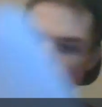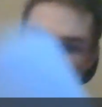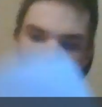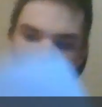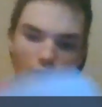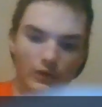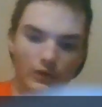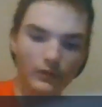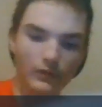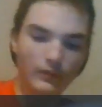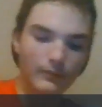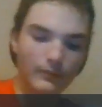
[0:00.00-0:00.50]

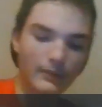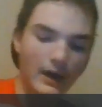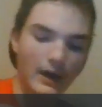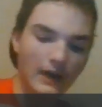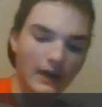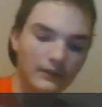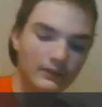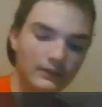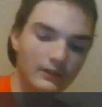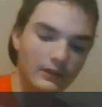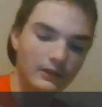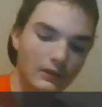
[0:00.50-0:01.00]
well, going
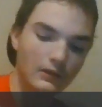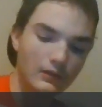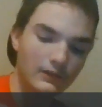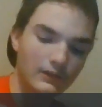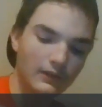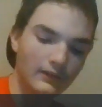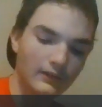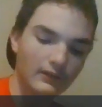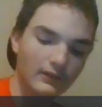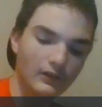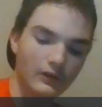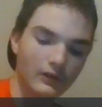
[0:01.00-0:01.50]
back to the
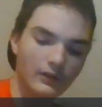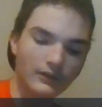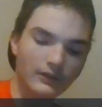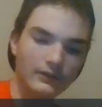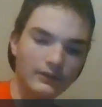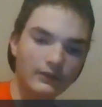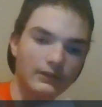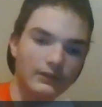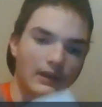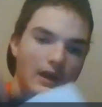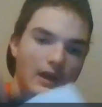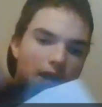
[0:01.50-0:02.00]
USSR.
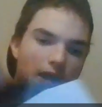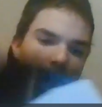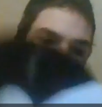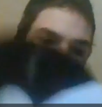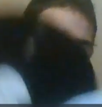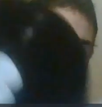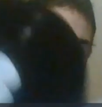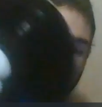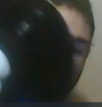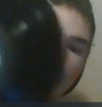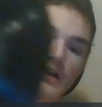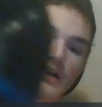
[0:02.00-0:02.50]
This is a
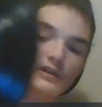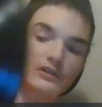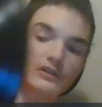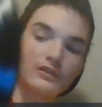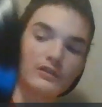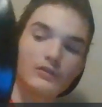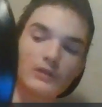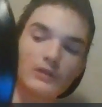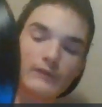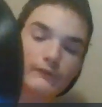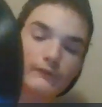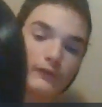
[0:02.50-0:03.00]
heavy rock
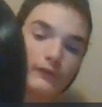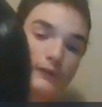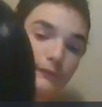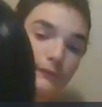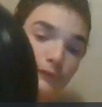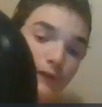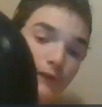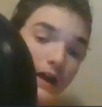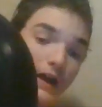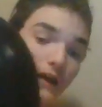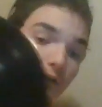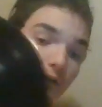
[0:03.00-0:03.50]
tune, and
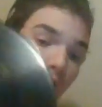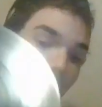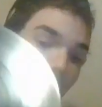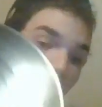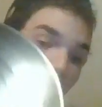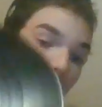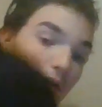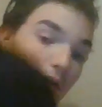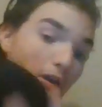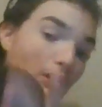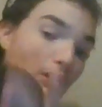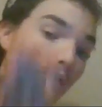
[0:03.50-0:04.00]
fun fact,
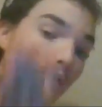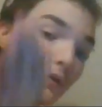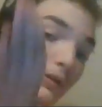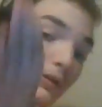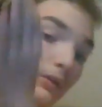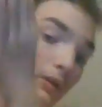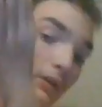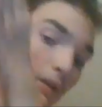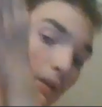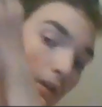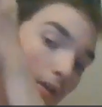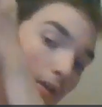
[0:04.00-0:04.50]

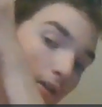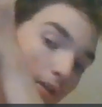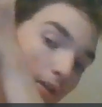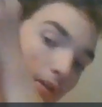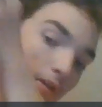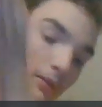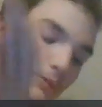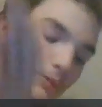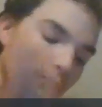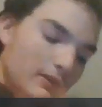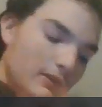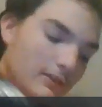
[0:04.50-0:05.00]
Ringo
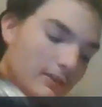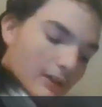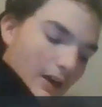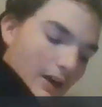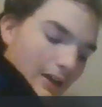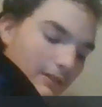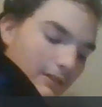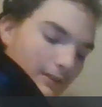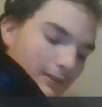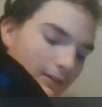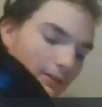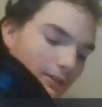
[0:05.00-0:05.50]
was
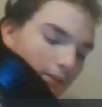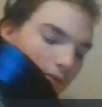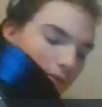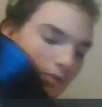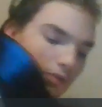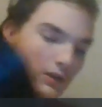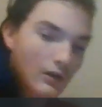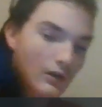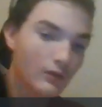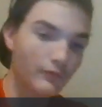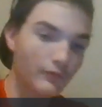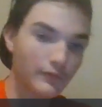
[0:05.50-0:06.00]
not in the
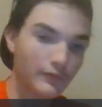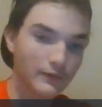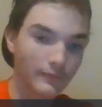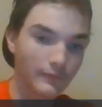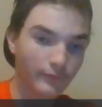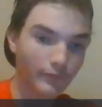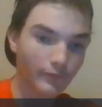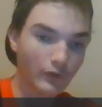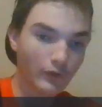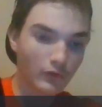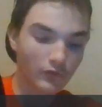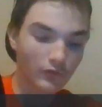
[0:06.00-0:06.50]
studio for
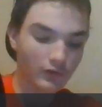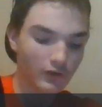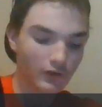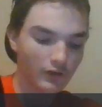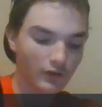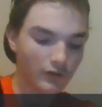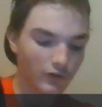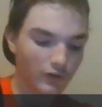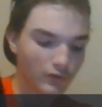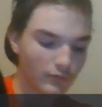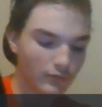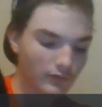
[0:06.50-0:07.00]
the
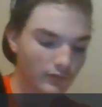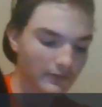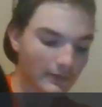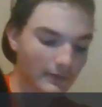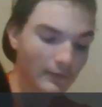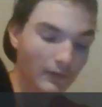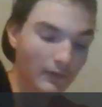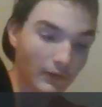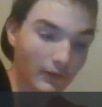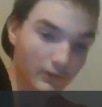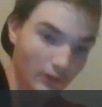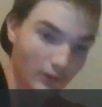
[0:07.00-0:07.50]
first two
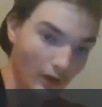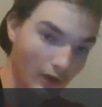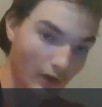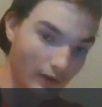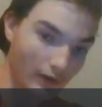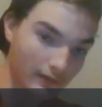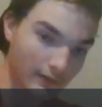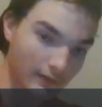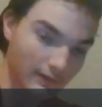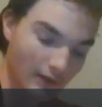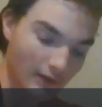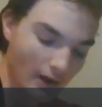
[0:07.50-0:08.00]
songs
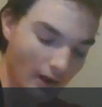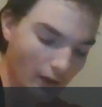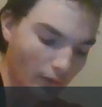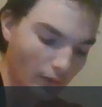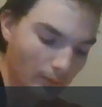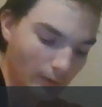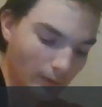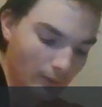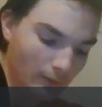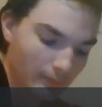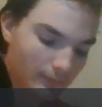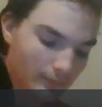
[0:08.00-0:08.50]
on this
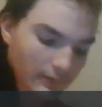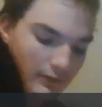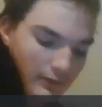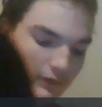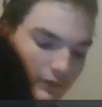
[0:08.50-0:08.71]
album,